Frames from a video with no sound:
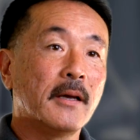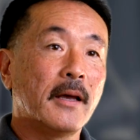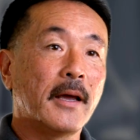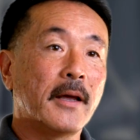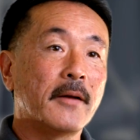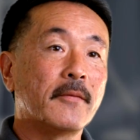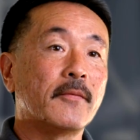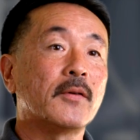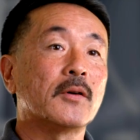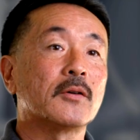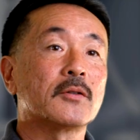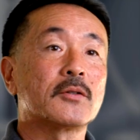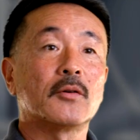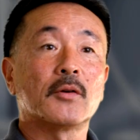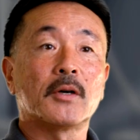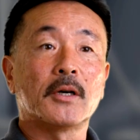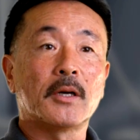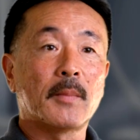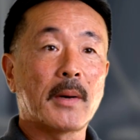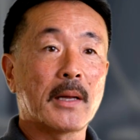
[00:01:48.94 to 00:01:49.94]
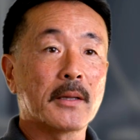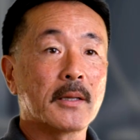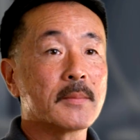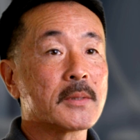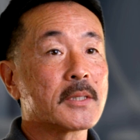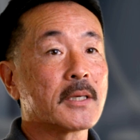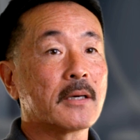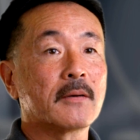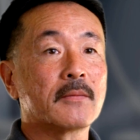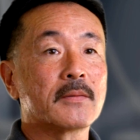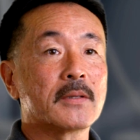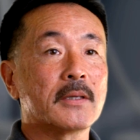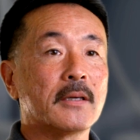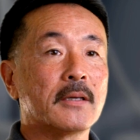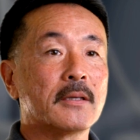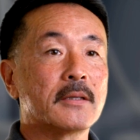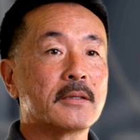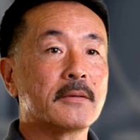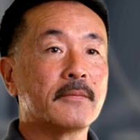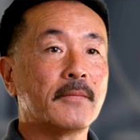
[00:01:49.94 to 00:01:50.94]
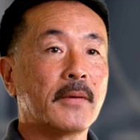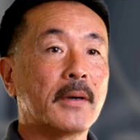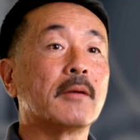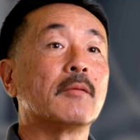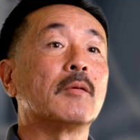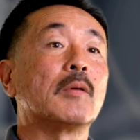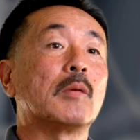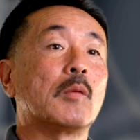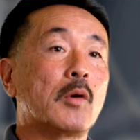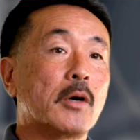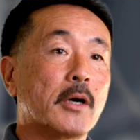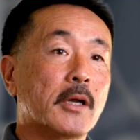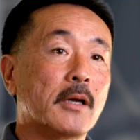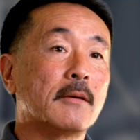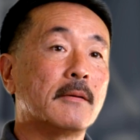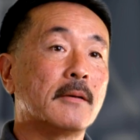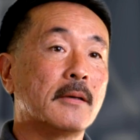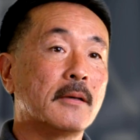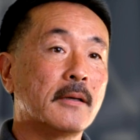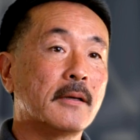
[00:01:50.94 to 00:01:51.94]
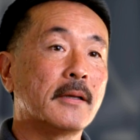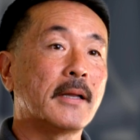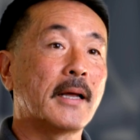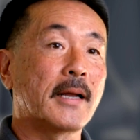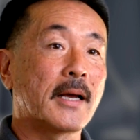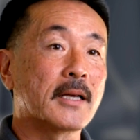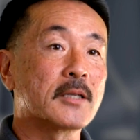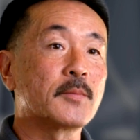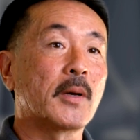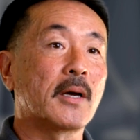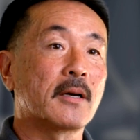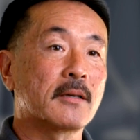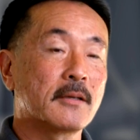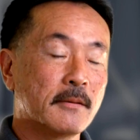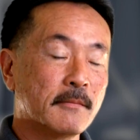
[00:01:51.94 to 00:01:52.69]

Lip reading: and feel so good about themselves, it's very rewarding in that aspect.